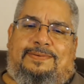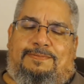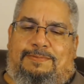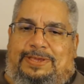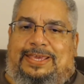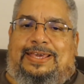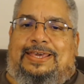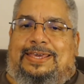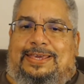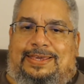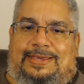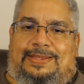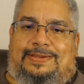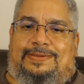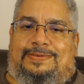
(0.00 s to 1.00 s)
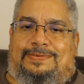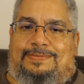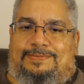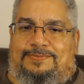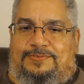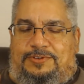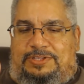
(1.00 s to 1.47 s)
winging it
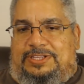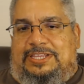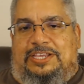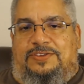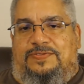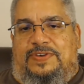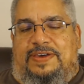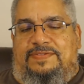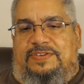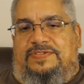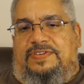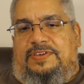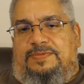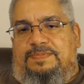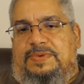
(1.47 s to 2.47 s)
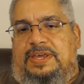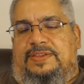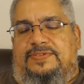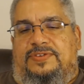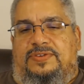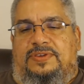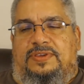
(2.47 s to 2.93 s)
for the next 5 to 6
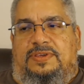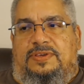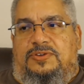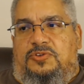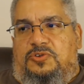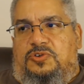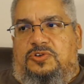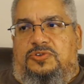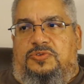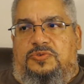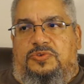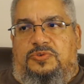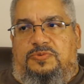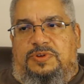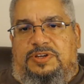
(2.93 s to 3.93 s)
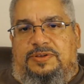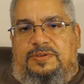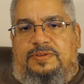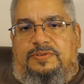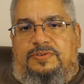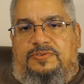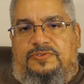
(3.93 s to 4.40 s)
months, or do you want
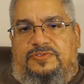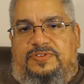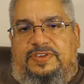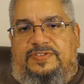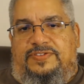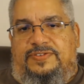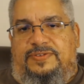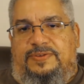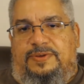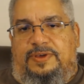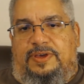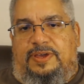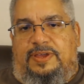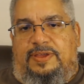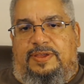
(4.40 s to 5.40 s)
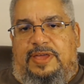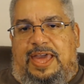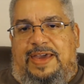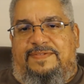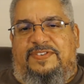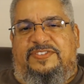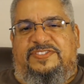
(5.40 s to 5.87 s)
to use this,
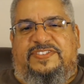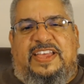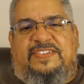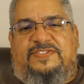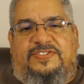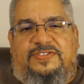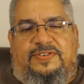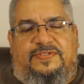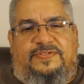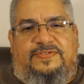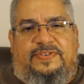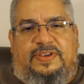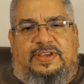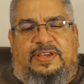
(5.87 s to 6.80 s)
have a sense of